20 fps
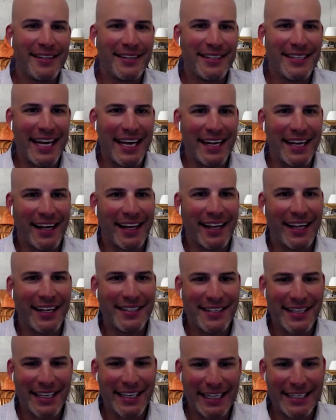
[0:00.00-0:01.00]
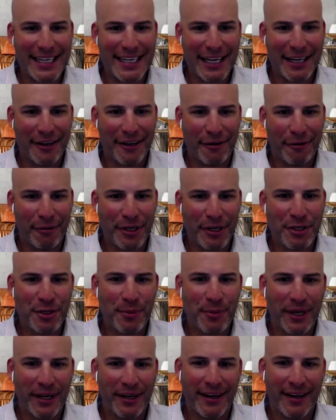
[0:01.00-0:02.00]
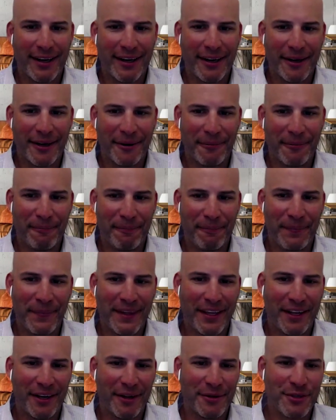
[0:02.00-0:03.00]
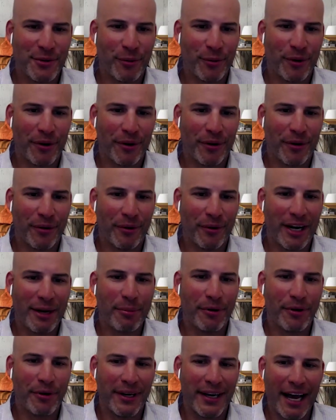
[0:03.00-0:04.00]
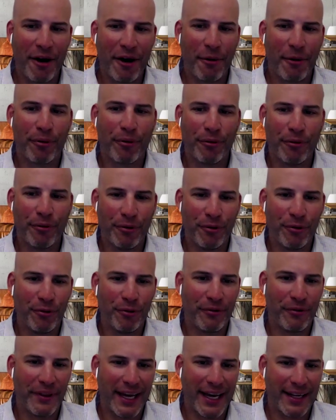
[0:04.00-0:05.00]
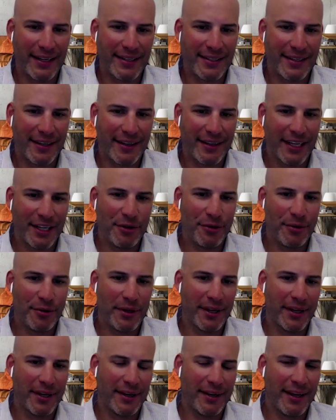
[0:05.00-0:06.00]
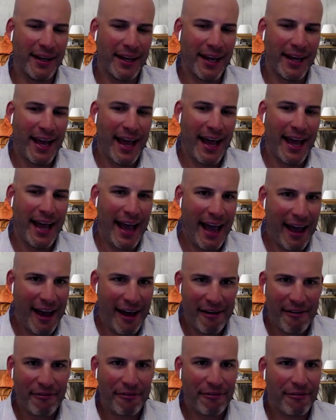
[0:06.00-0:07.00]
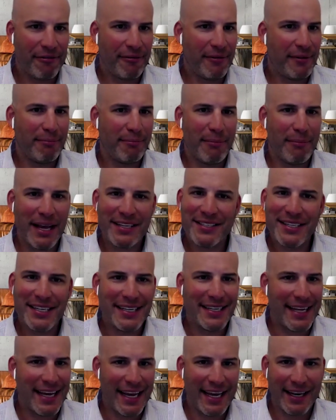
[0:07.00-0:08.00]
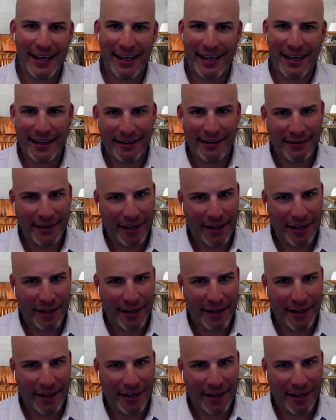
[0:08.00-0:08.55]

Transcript: data cleansing and data enrichment. So we're able to now prove that you can have messy data,